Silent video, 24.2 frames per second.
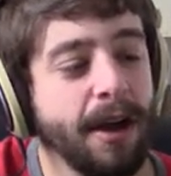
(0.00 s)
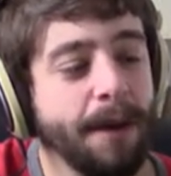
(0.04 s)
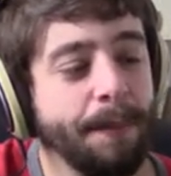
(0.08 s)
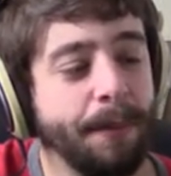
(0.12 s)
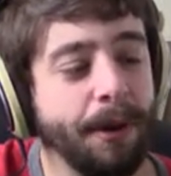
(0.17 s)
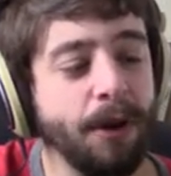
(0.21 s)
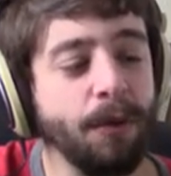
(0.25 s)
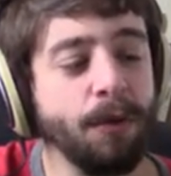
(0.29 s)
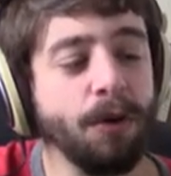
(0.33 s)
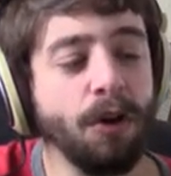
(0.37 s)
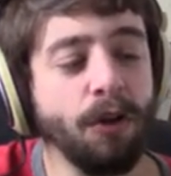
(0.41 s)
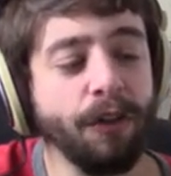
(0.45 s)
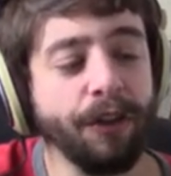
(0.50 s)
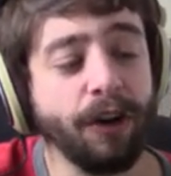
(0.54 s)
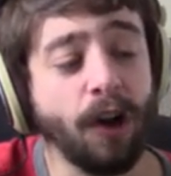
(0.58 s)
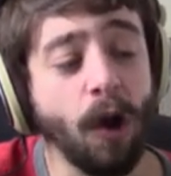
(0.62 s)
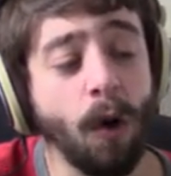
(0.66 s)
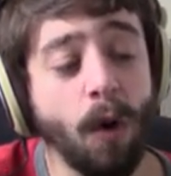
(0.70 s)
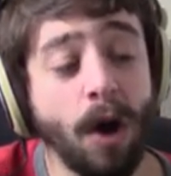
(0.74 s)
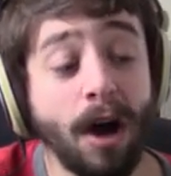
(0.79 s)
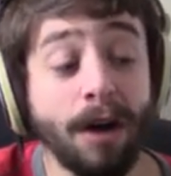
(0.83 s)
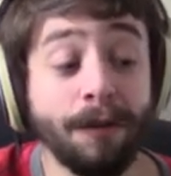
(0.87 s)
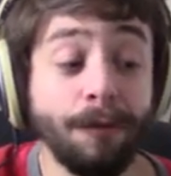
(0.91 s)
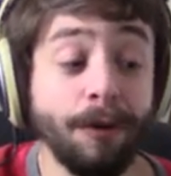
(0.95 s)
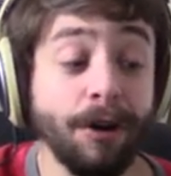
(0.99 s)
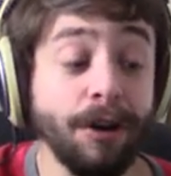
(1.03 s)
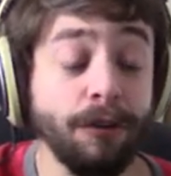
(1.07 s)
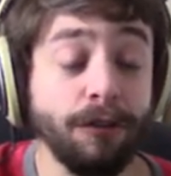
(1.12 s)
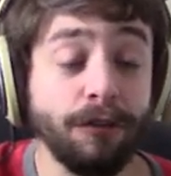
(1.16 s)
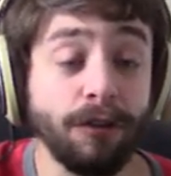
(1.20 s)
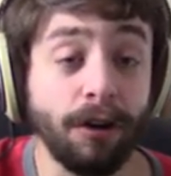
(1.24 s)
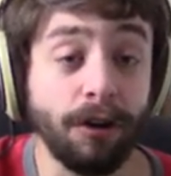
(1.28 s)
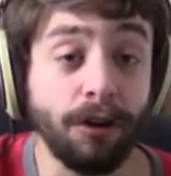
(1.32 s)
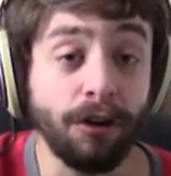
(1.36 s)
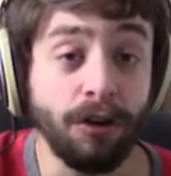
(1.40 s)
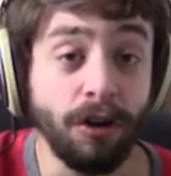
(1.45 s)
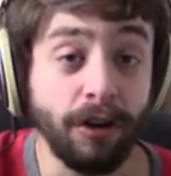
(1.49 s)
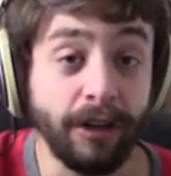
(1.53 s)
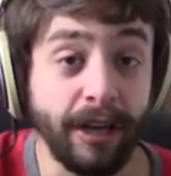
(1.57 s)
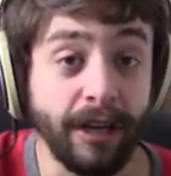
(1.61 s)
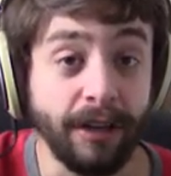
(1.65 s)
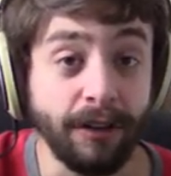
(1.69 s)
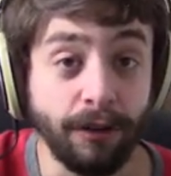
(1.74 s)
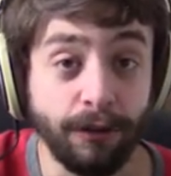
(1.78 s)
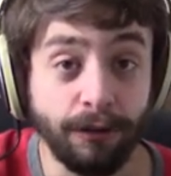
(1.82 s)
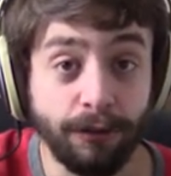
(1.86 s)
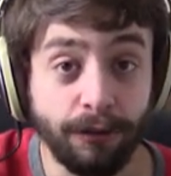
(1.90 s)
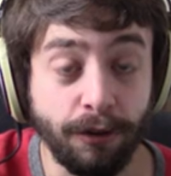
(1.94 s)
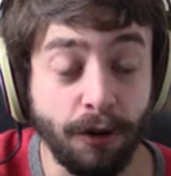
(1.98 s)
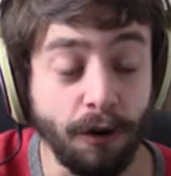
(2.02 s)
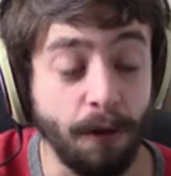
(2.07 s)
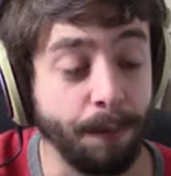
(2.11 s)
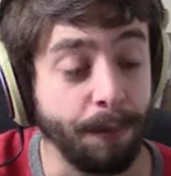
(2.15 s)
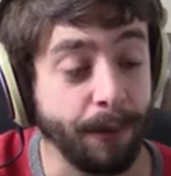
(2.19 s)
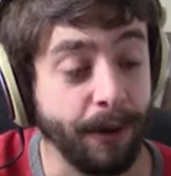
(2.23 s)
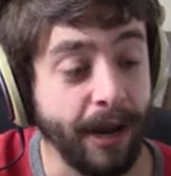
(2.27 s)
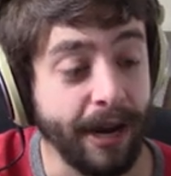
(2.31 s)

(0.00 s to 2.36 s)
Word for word: but it would only go off when you started cooking the soup.